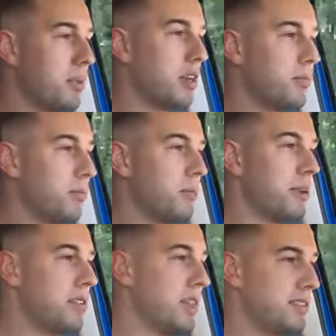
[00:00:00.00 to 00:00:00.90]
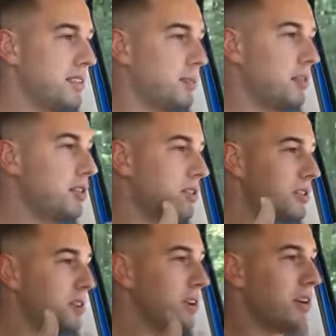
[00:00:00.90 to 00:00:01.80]
But in that segment, it's
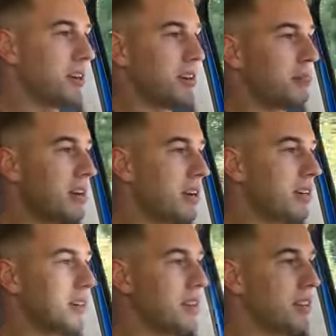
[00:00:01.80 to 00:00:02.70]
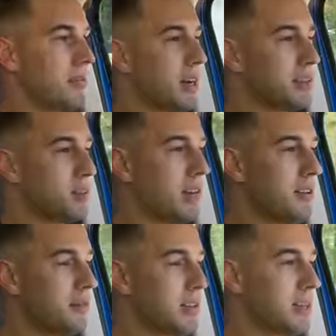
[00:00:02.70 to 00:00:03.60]
just hard to compare in the miles per
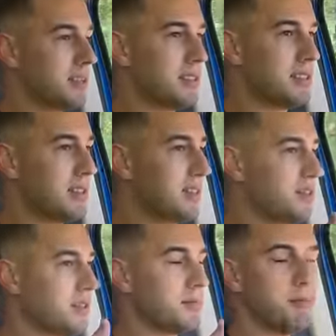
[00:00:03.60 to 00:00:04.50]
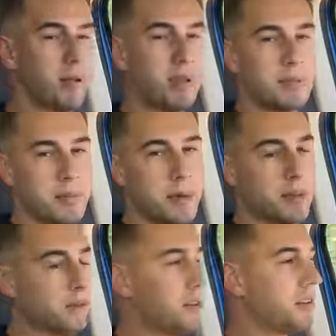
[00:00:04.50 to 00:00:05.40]
gallon because this thing just blows them out
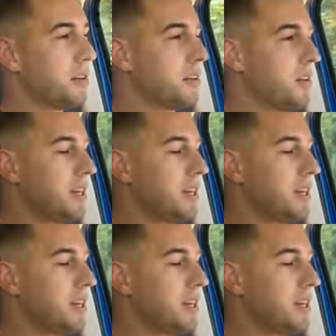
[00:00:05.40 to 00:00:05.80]
of the water